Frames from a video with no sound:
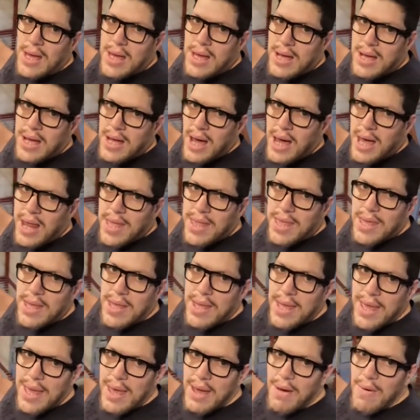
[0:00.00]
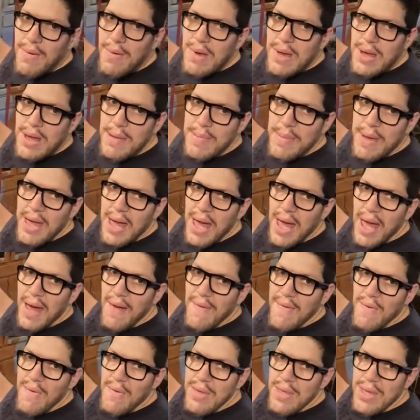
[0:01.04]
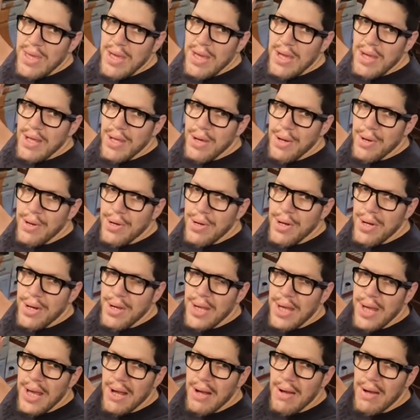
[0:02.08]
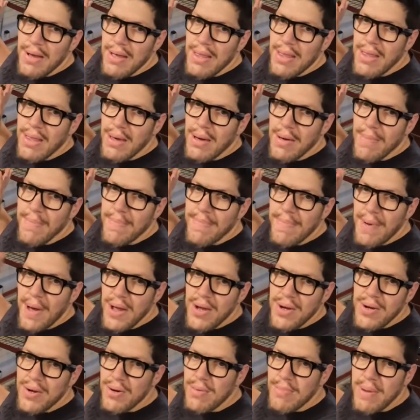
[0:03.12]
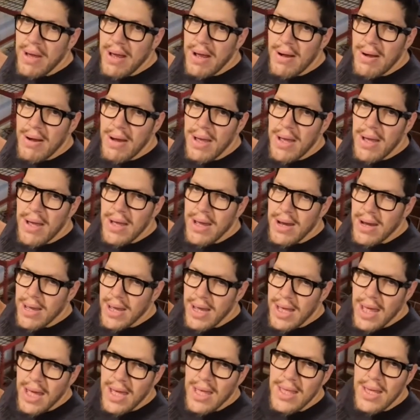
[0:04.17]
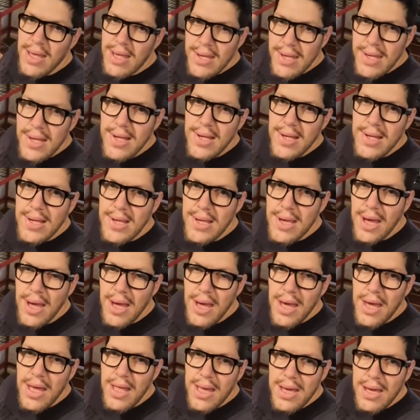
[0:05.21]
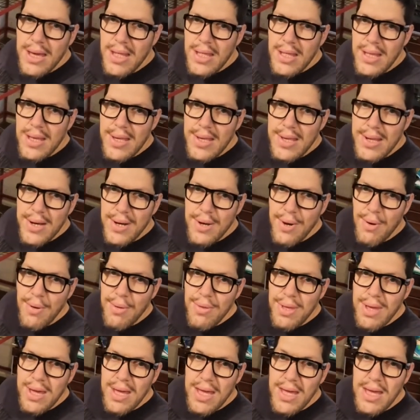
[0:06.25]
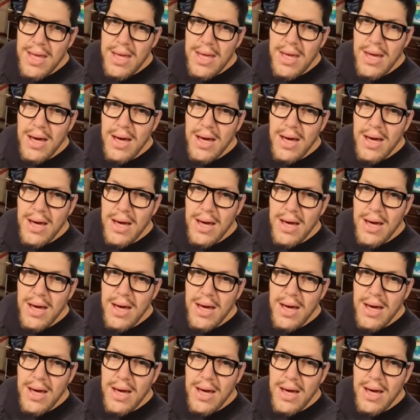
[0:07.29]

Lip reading: kind of the layout we're going to be having with the enclosures here in the bedroom area. And again, this is like a lizard only